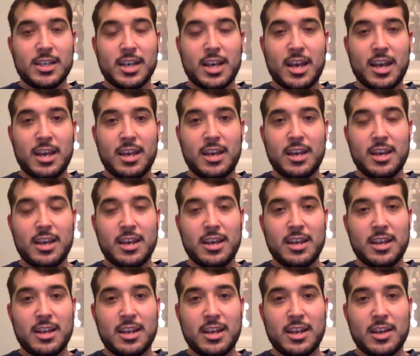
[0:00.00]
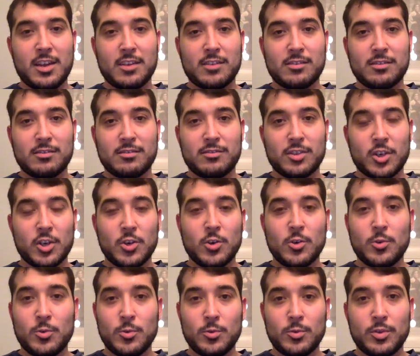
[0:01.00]
and
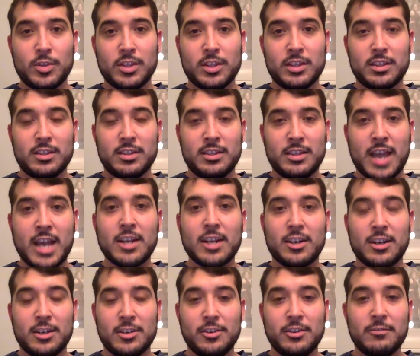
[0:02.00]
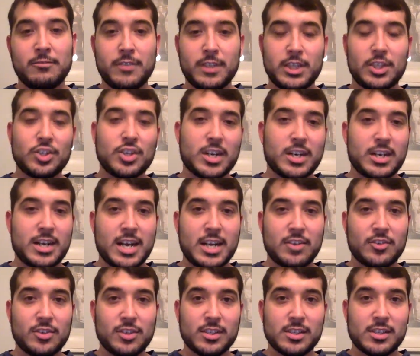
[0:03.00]
throw 150 shot of
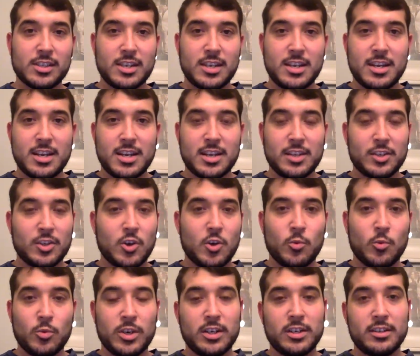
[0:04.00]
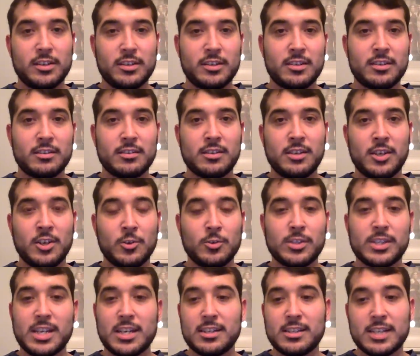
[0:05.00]
nitrous and go run,
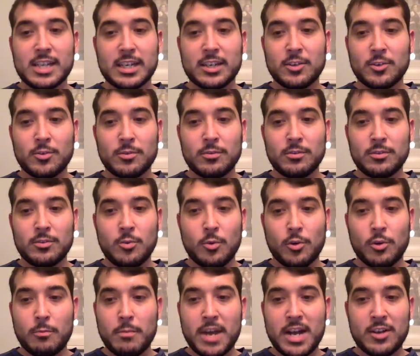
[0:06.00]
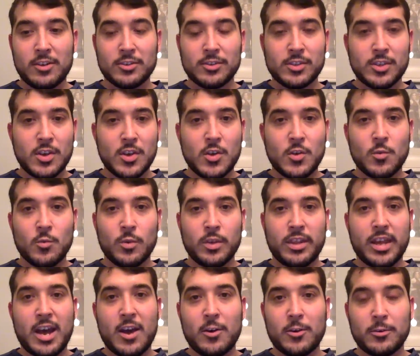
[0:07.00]
10-second quarter miles
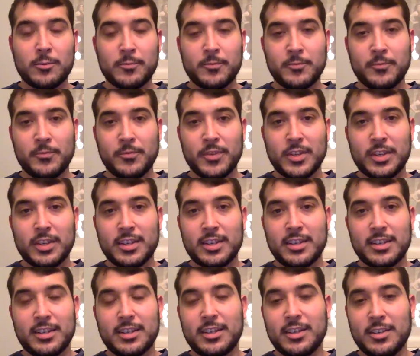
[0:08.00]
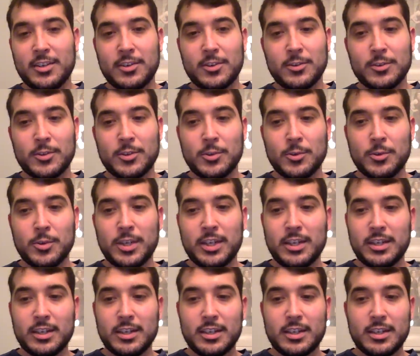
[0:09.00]
without,
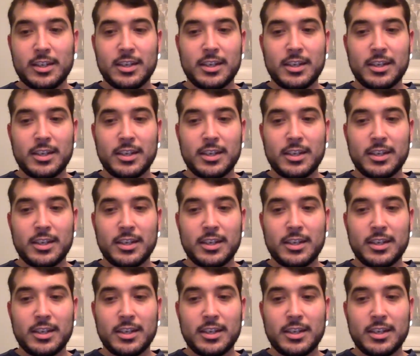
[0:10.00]
doing,